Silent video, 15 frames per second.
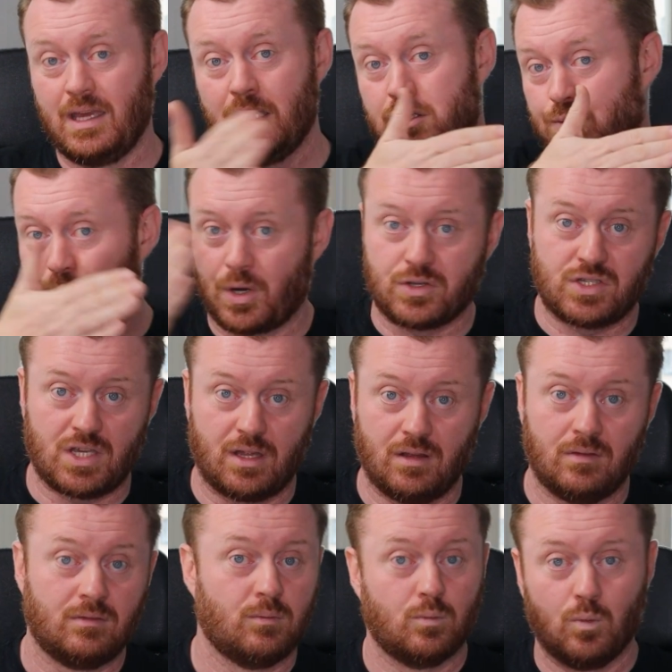each
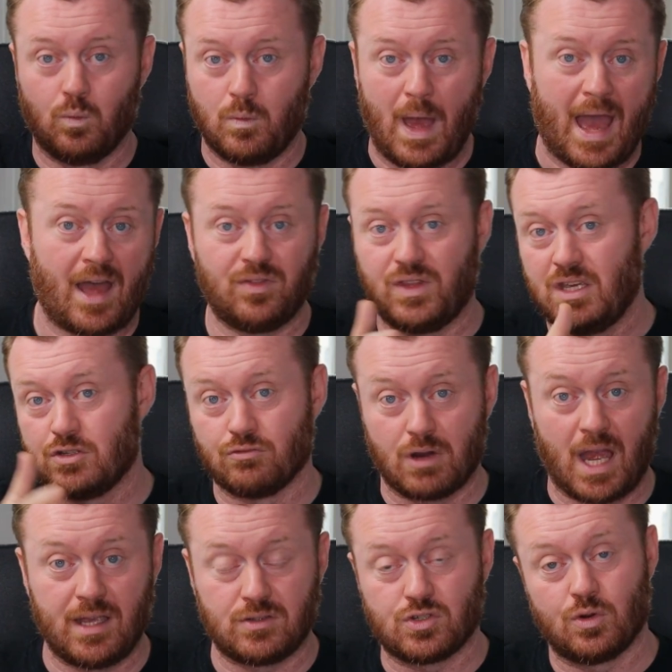person had these
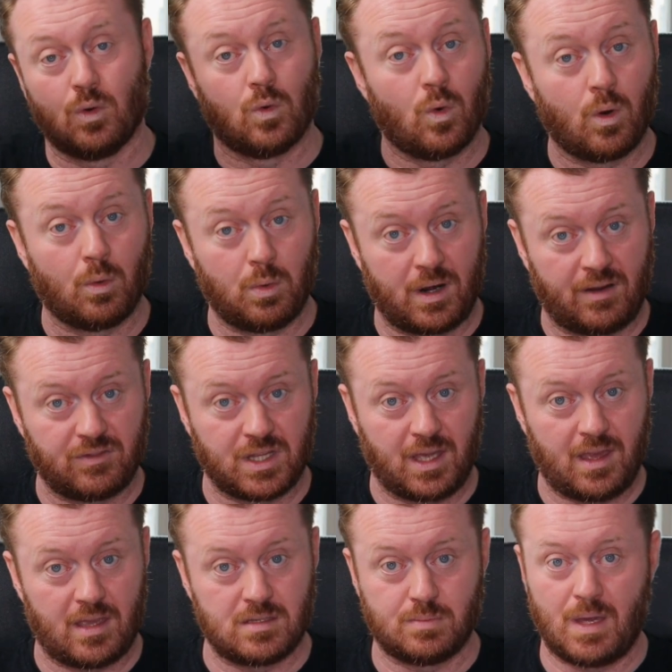rights, or, or whatever the
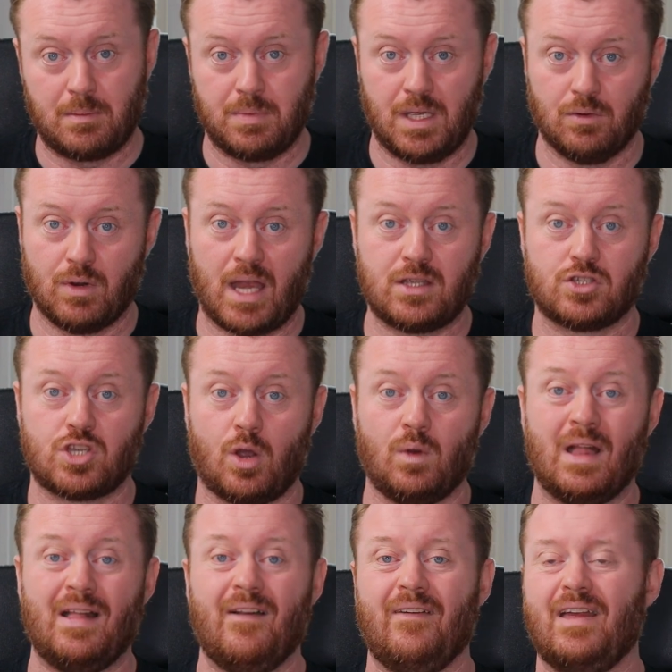case may be, right?
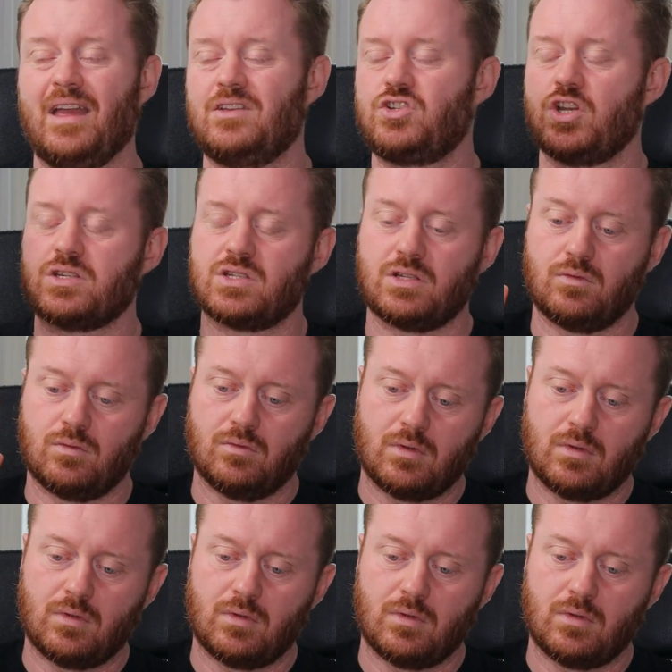So it just